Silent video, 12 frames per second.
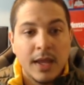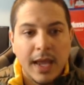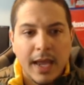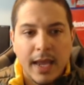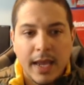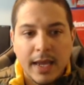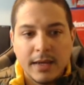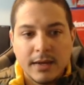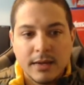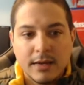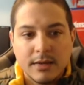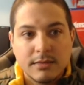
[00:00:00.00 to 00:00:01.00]
And,
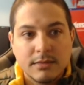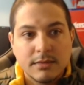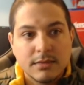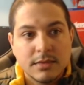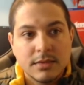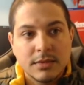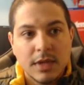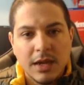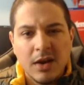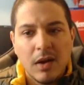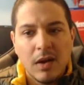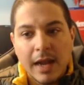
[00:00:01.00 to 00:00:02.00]
you
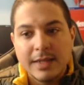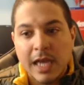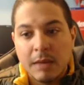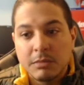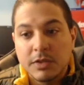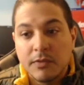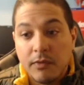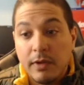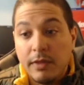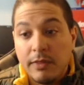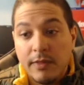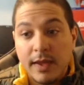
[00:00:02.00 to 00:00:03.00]
know, a lot of times
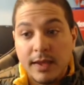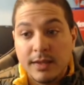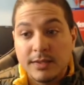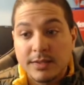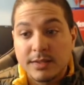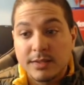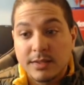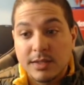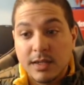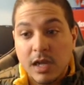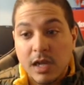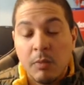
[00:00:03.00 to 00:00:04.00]
free things
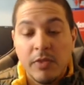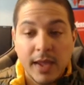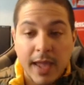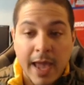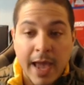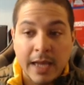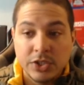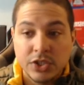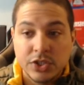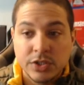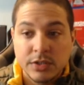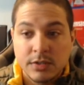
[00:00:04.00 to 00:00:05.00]
come with a
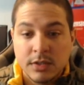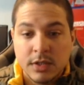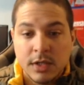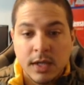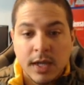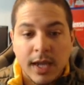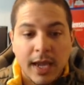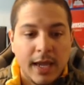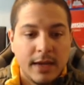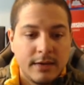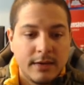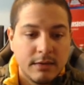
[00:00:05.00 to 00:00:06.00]
catch.
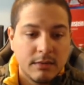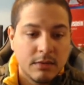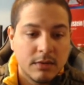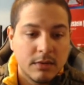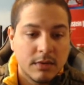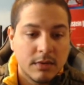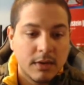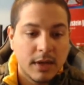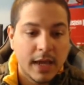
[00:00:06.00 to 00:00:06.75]
And as